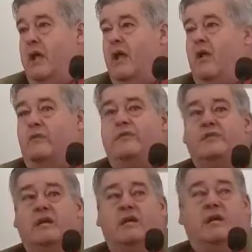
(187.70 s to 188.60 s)
and all of a
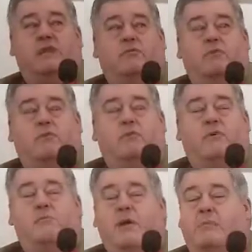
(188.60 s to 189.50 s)
sudden he
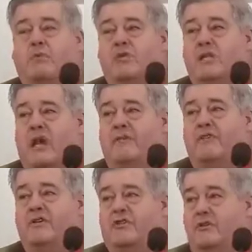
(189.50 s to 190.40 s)
remembers that
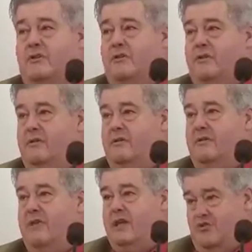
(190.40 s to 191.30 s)
vision,
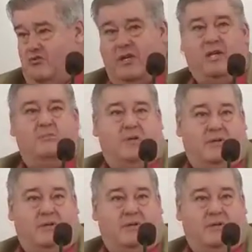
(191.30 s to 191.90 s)
that dream.